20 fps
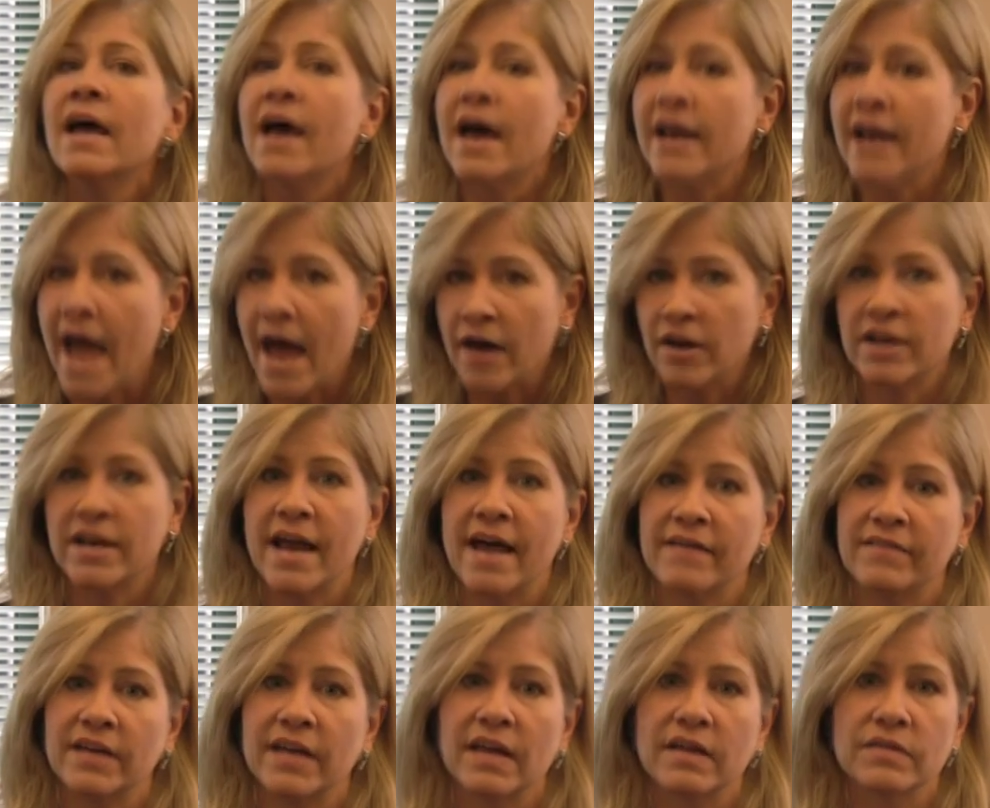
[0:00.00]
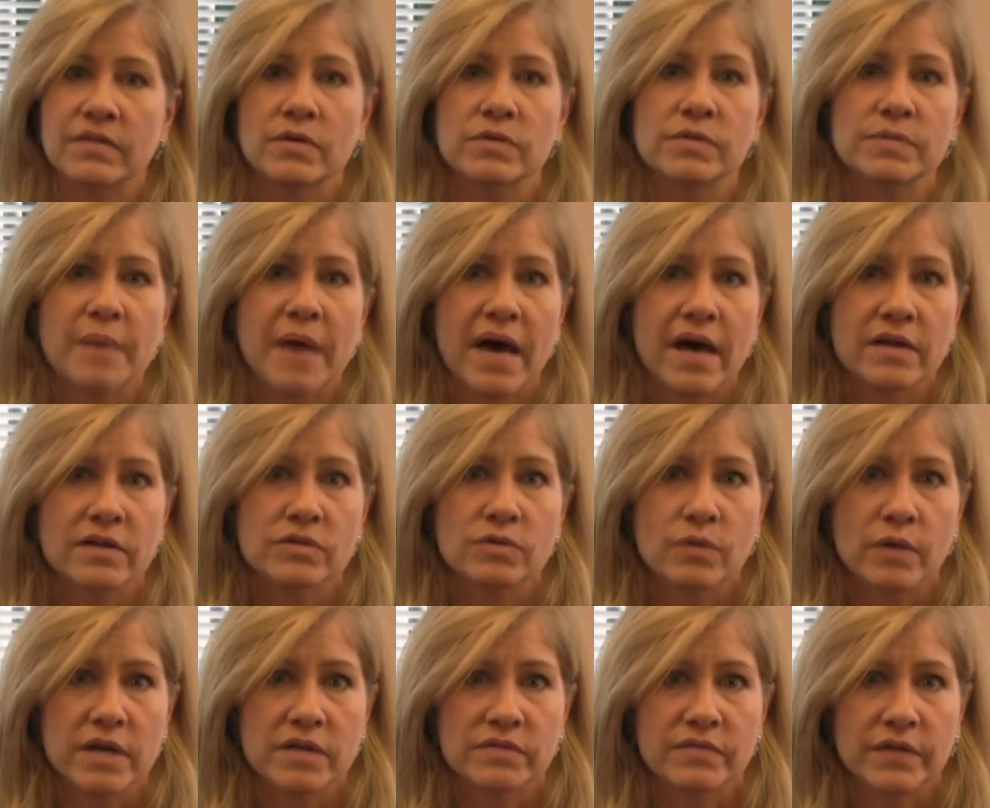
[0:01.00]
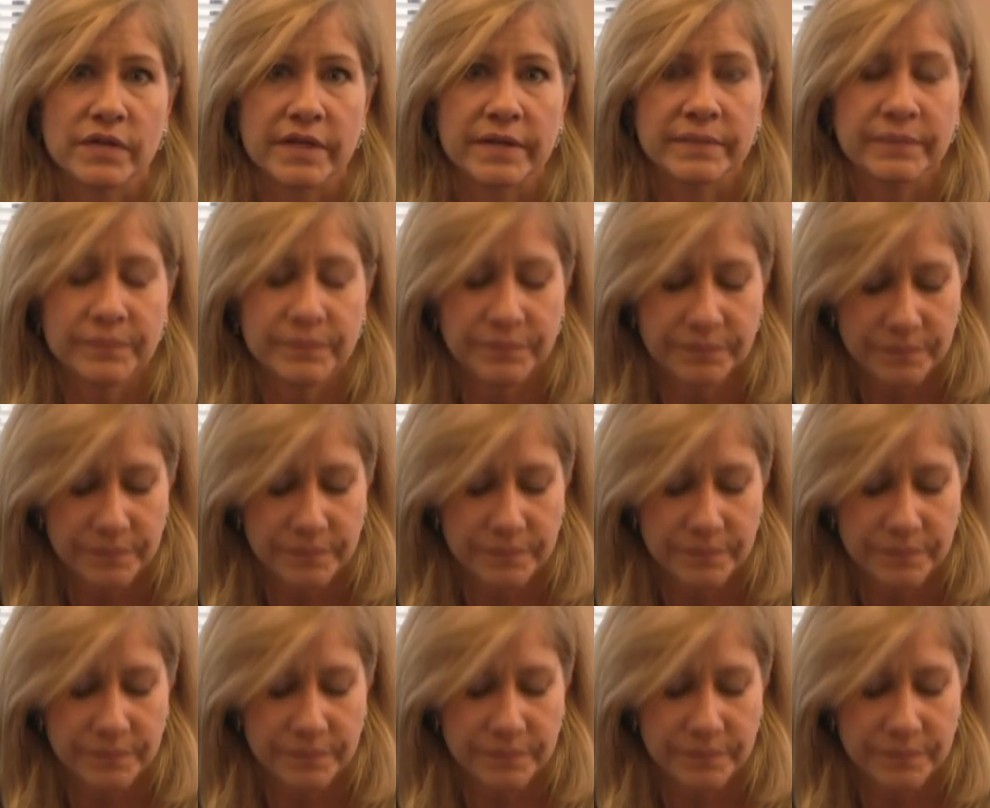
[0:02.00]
and how to navigate those paths gracefully.